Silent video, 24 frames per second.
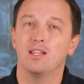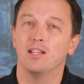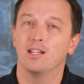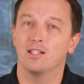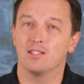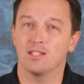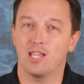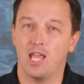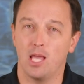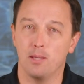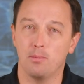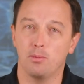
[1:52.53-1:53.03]

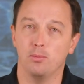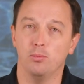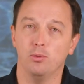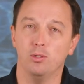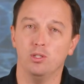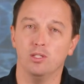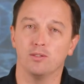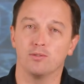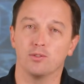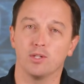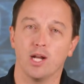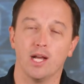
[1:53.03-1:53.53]
It's
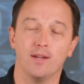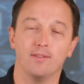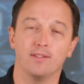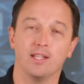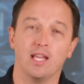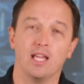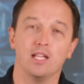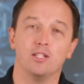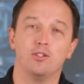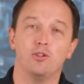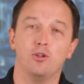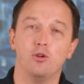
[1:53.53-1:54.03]
capable of
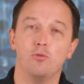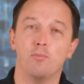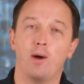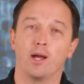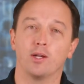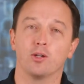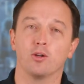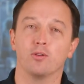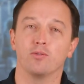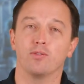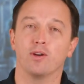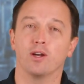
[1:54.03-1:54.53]
driving a 2
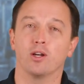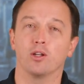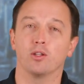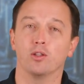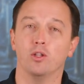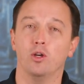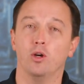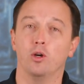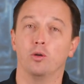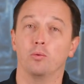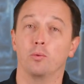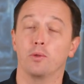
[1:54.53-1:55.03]
microfarad
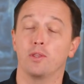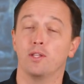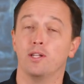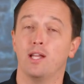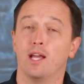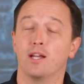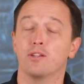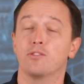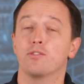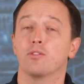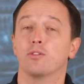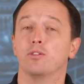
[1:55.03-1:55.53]
load with an
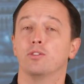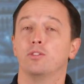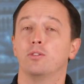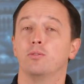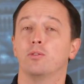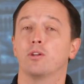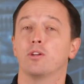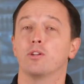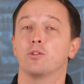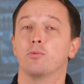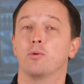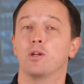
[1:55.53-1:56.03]
external
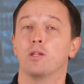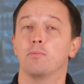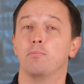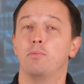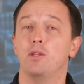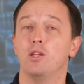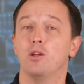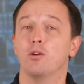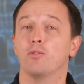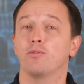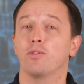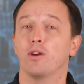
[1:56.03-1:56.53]
220
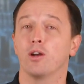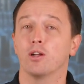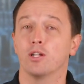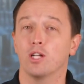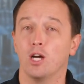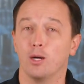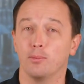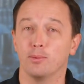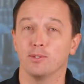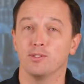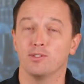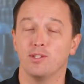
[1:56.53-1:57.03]
picofarad
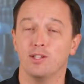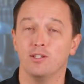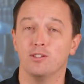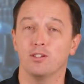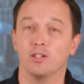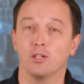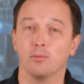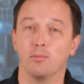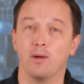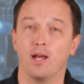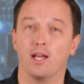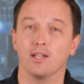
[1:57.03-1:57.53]

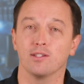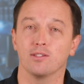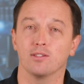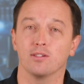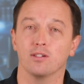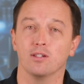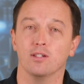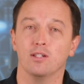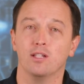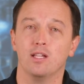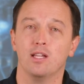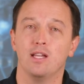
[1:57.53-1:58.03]
compensation
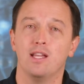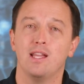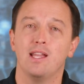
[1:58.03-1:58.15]
capacitor,